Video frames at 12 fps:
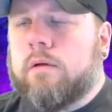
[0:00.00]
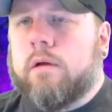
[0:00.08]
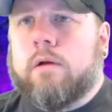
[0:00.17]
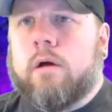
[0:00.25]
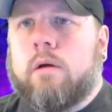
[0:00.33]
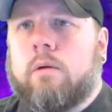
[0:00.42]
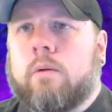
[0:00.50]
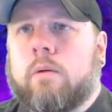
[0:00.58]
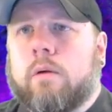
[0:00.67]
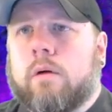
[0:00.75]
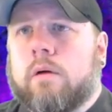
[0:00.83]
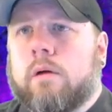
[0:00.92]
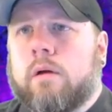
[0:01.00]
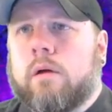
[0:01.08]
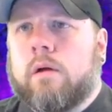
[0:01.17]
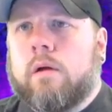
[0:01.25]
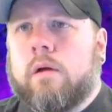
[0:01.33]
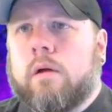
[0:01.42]
cohort.
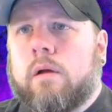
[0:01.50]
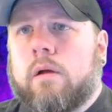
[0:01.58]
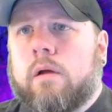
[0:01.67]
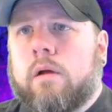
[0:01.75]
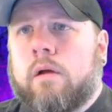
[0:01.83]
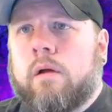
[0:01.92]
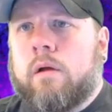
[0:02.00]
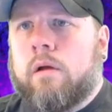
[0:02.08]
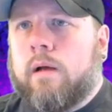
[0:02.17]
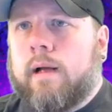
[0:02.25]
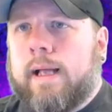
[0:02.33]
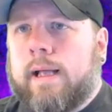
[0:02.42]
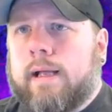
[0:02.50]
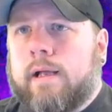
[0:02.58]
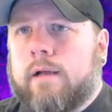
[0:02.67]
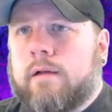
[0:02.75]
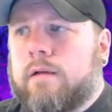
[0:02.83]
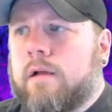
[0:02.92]

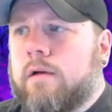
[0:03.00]
And